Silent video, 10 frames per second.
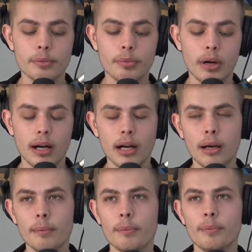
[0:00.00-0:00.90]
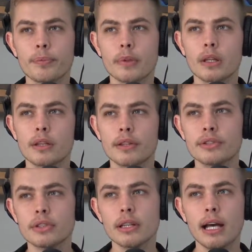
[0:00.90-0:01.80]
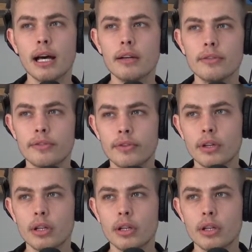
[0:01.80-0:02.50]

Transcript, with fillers: um, there's a lot of